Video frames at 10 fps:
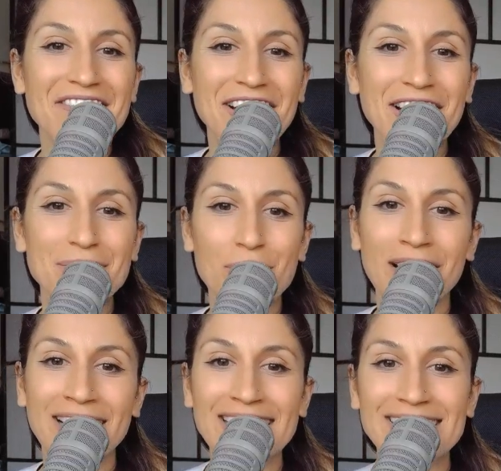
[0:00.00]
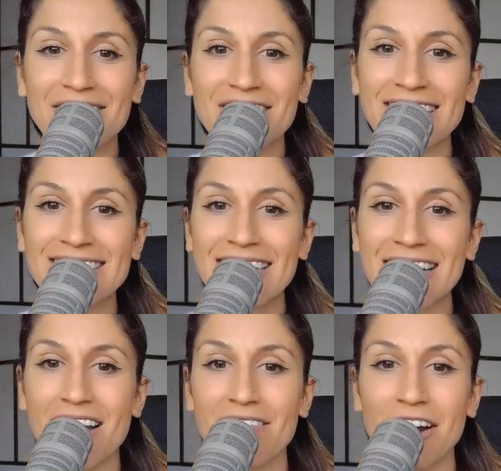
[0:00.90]
very important. I definitely
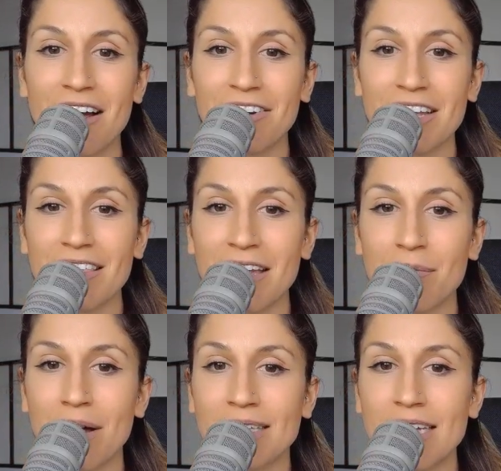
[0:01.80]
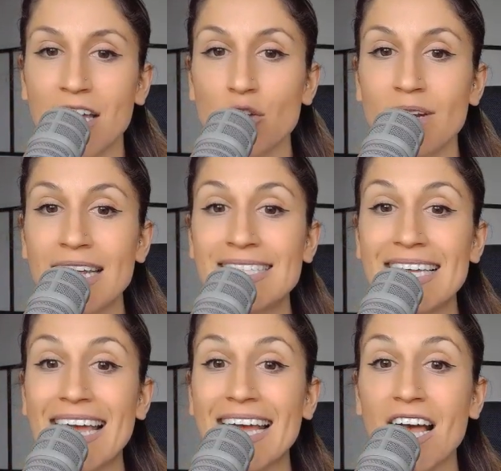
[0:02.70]
didn't cover everything, but you need to
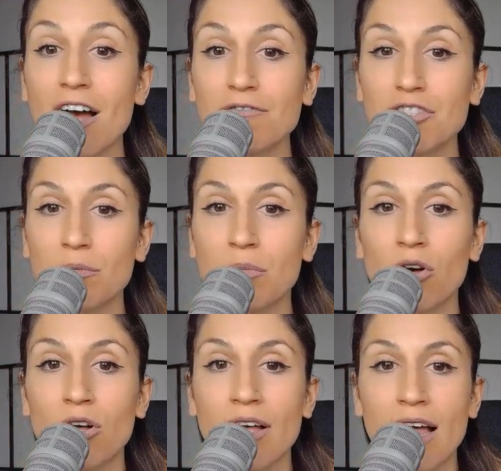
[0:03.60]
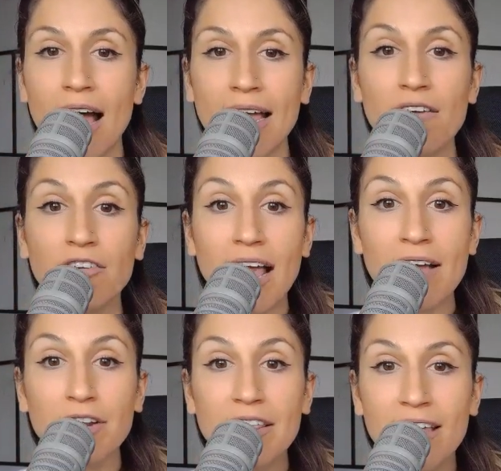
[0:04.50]
get comfortable. I covered
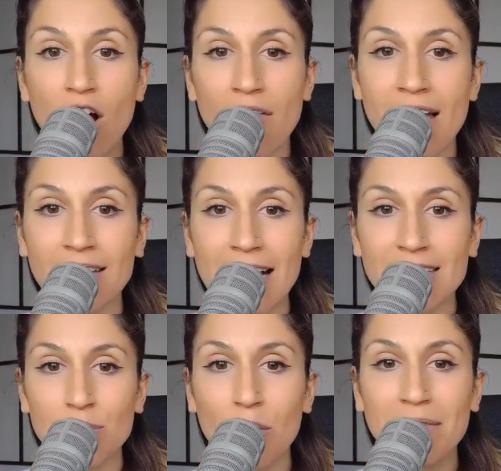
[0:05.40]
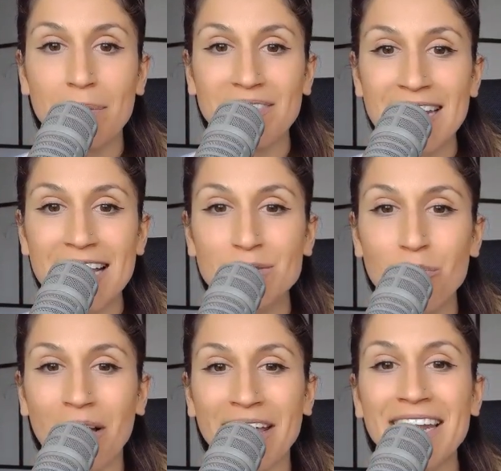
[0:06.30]
everything on that last point, but the next
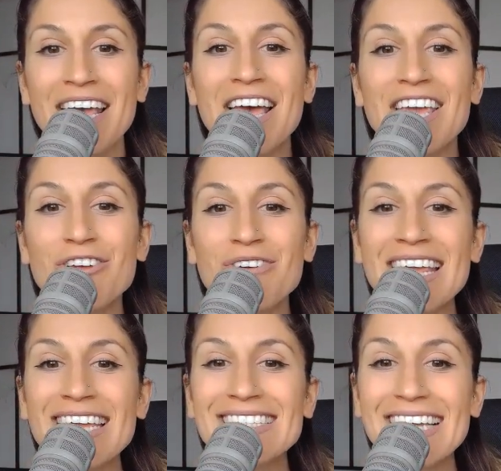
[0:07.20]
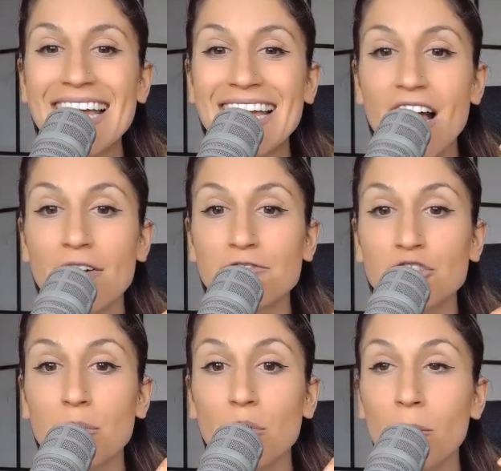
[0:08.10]
point, you need to get
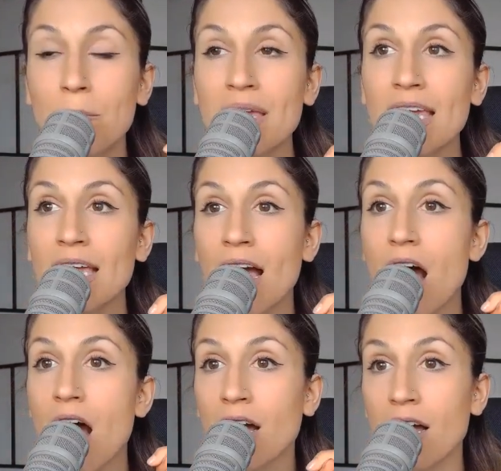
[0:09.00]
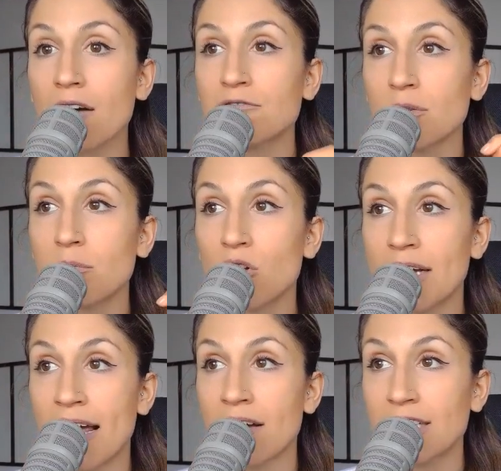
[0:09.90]
comfortable being uncomfortable
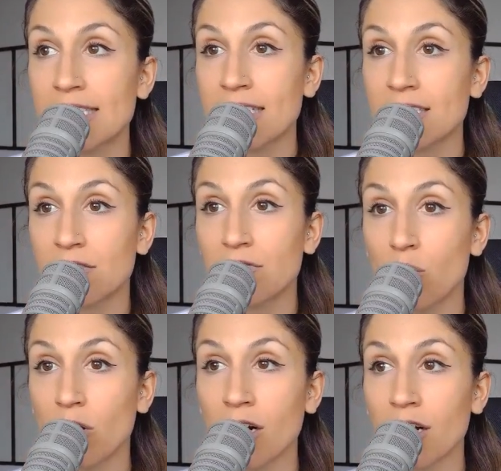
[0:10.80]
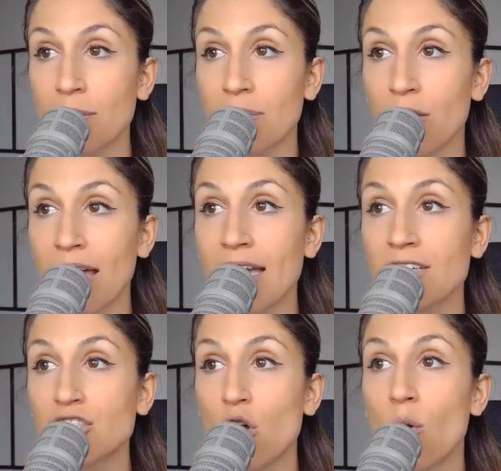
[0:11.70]
in every sense of the word. Okay,
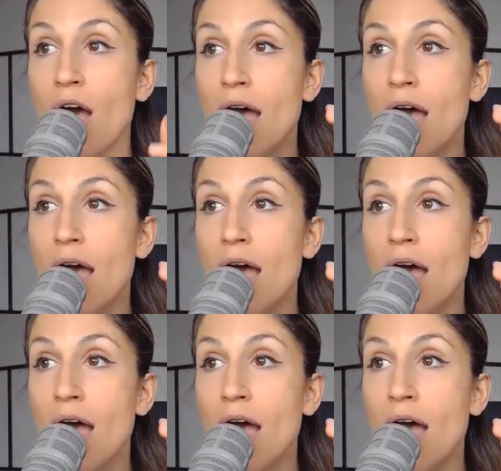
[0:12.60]
so